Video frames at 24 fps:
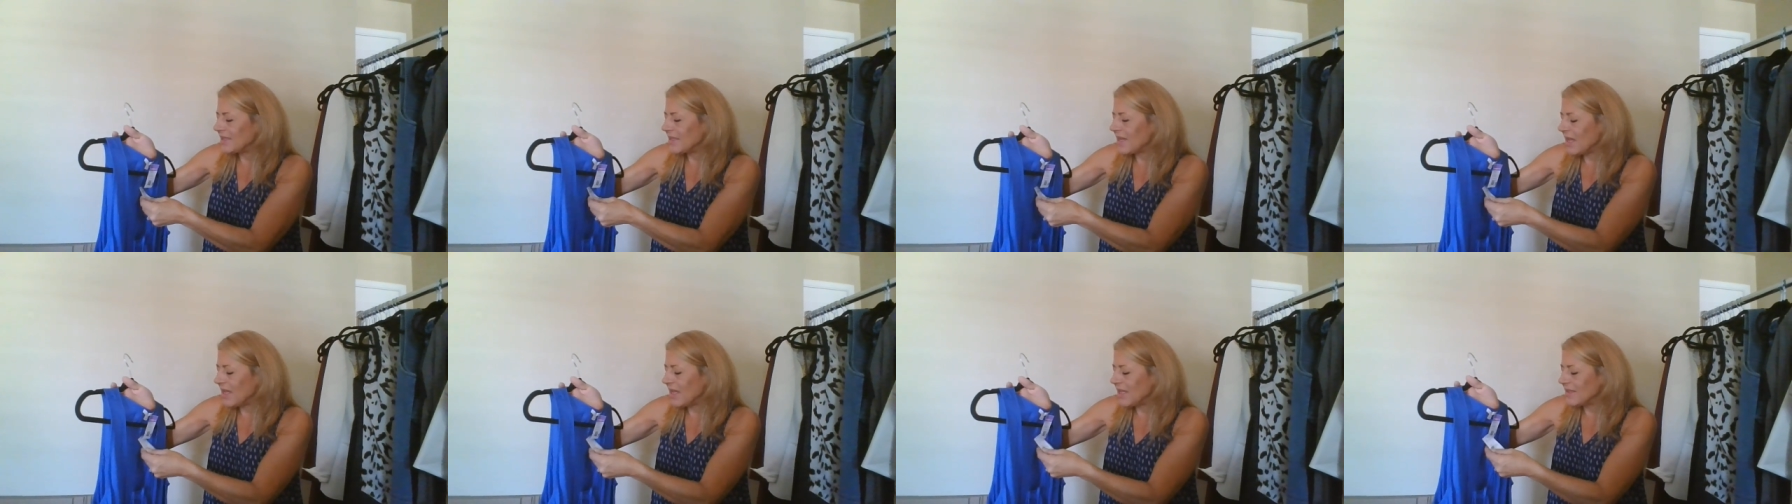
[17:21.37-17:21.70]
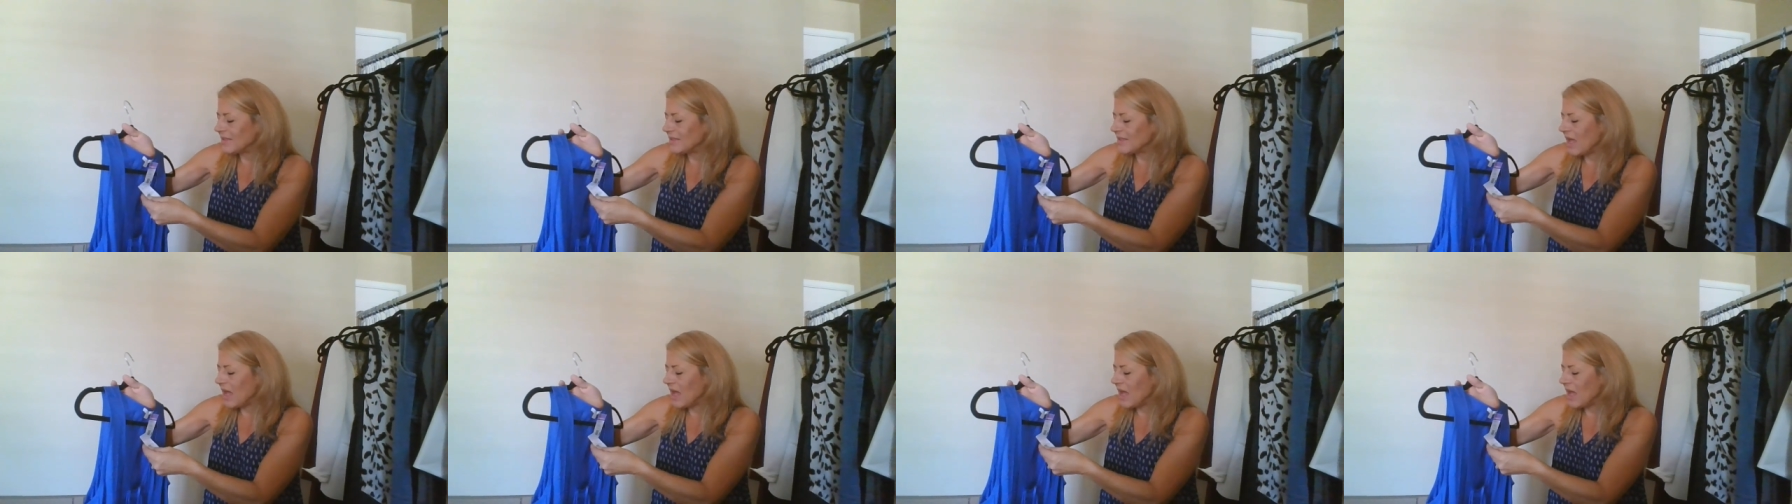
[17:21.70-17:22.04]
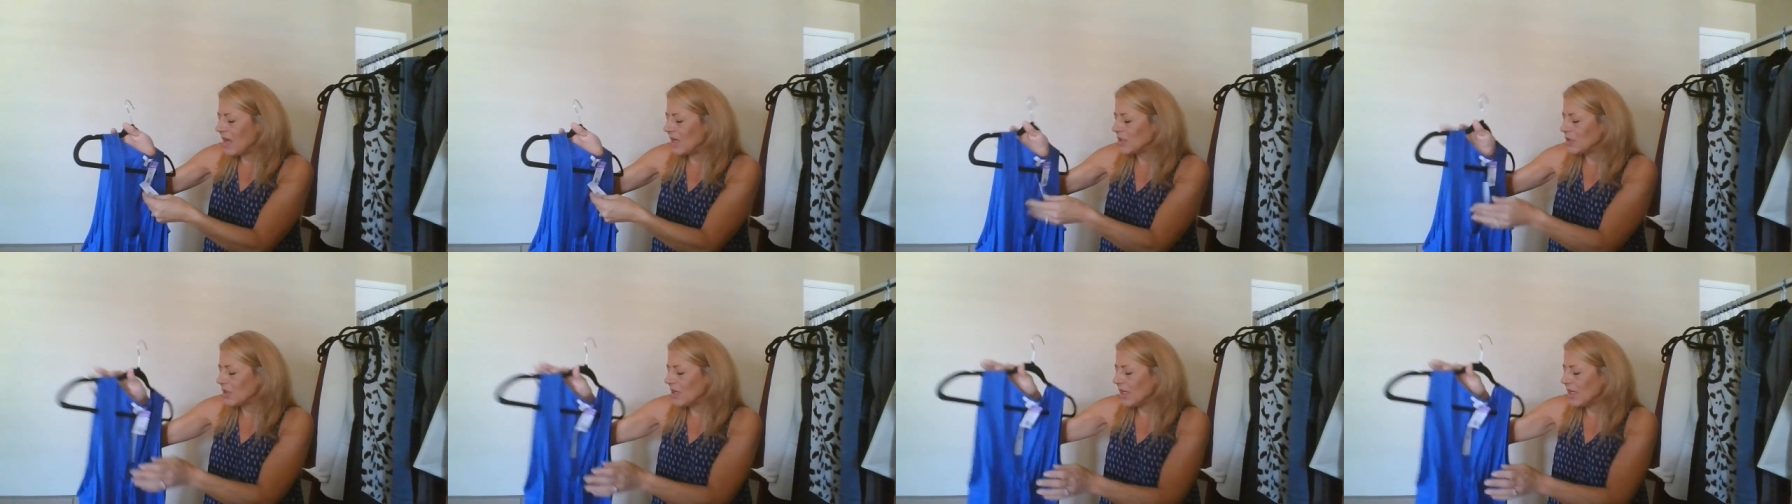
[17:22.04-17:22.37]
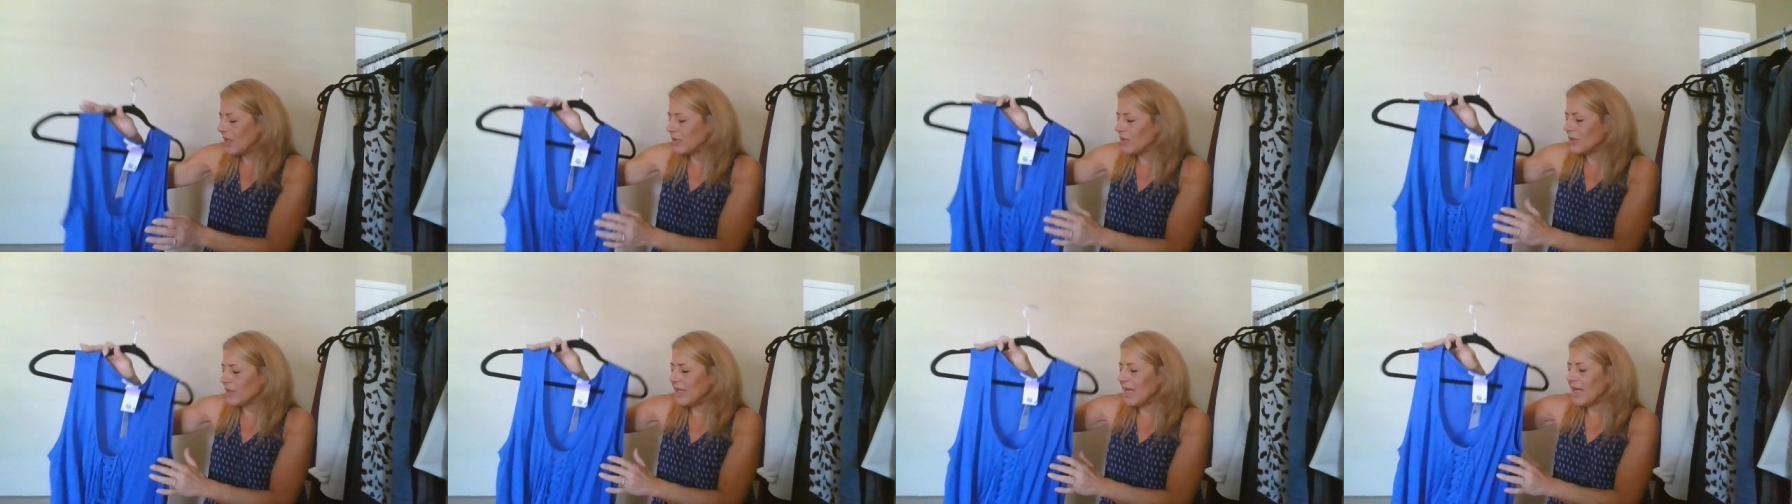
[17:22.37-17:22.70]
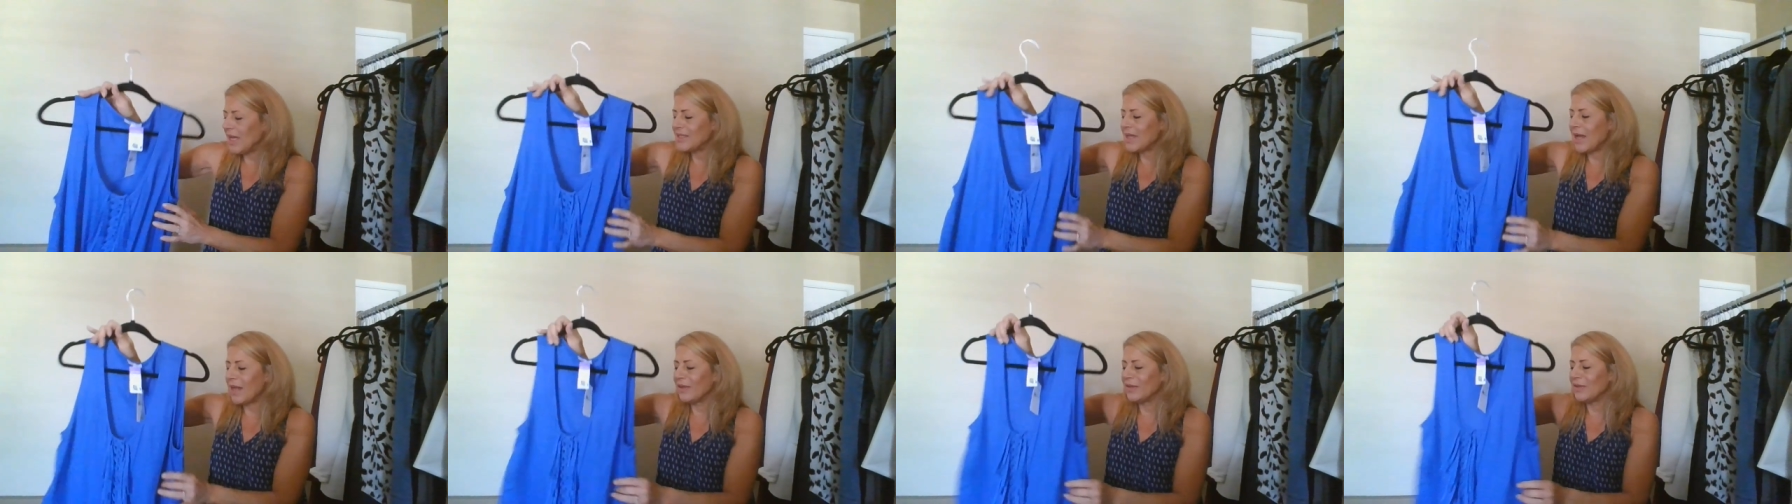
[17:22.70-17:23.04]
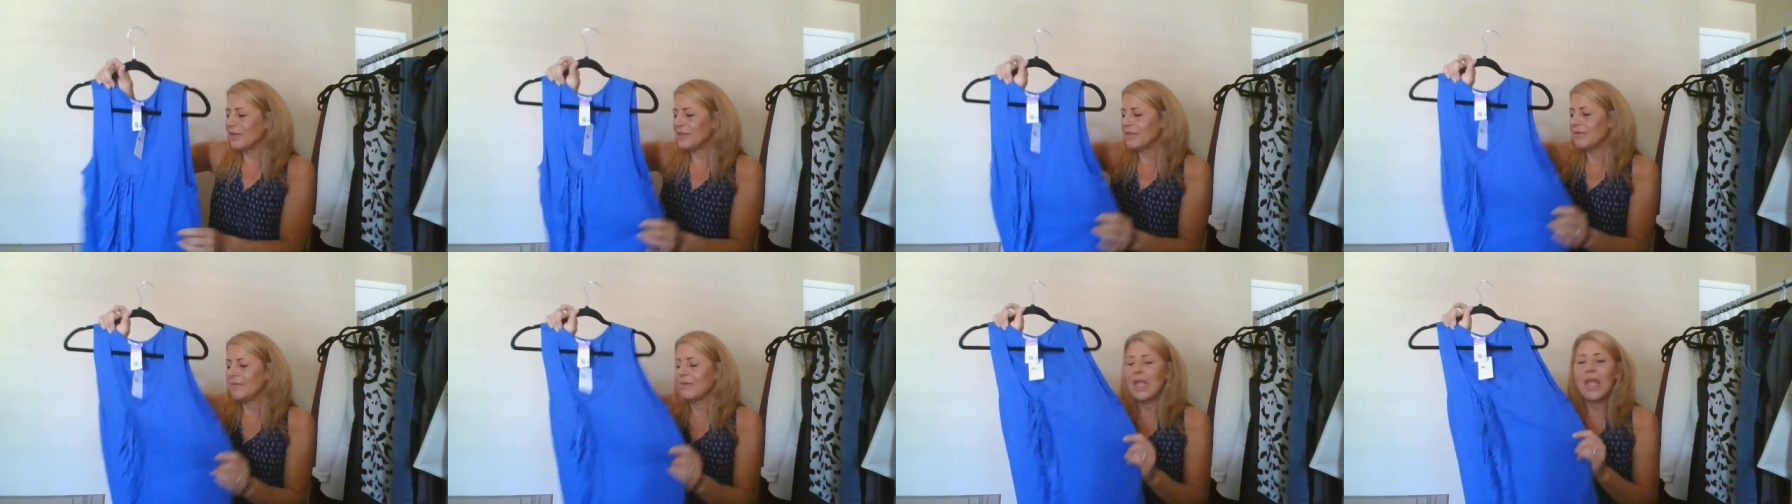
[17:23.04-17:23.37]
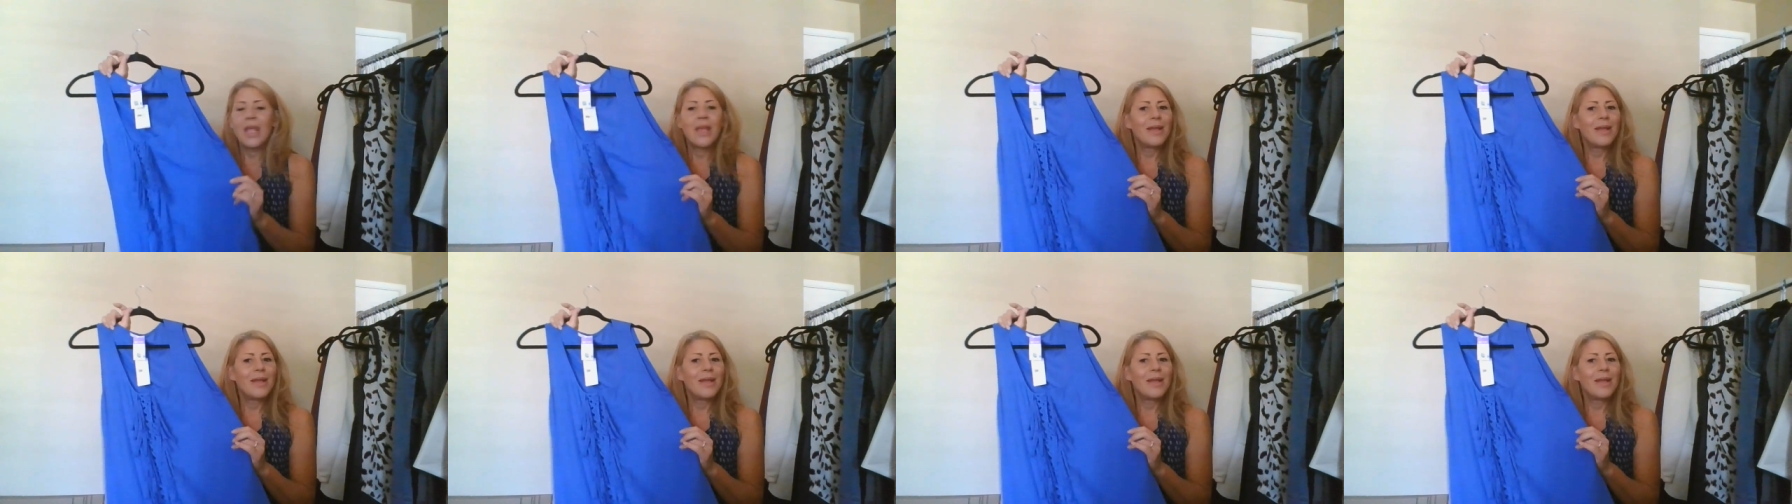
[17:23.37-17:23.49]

says one hundred thirty-eight dollars.